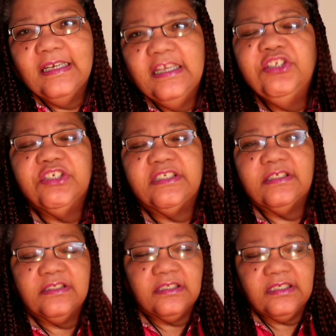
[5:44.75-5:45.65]
He
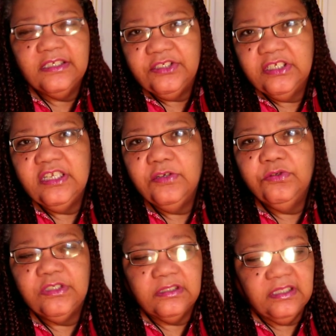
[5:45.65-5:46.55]
just
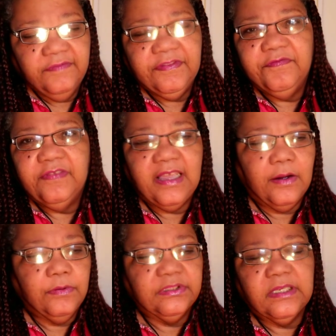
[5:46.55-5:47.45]
continued to lift the
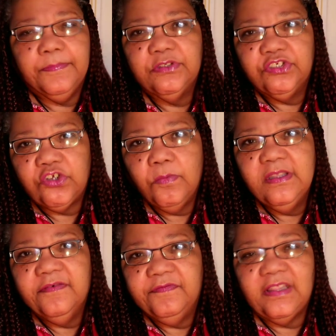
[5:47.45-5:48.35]
flowers up and show
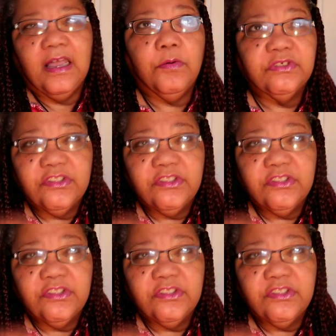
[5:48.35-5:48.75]
me the flowers,